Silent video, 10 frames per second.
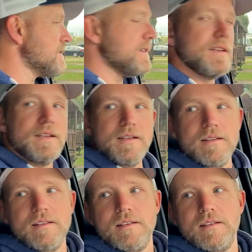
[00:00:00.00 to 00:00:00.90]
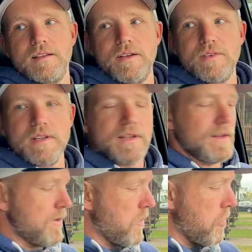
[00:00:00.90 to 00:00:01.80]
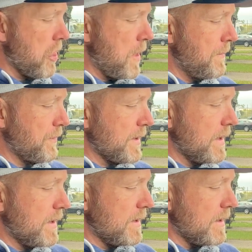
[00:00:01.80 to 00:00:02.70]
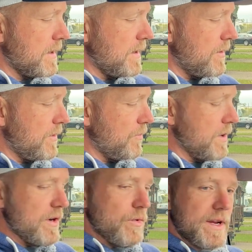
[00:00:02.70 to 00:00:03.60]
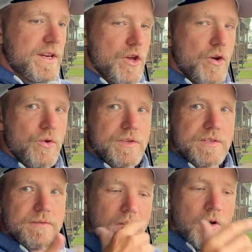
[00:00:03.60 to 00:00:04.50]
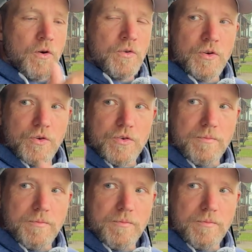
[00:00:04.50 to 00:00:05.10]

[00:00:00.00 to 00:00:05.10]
see everything. One quick note on your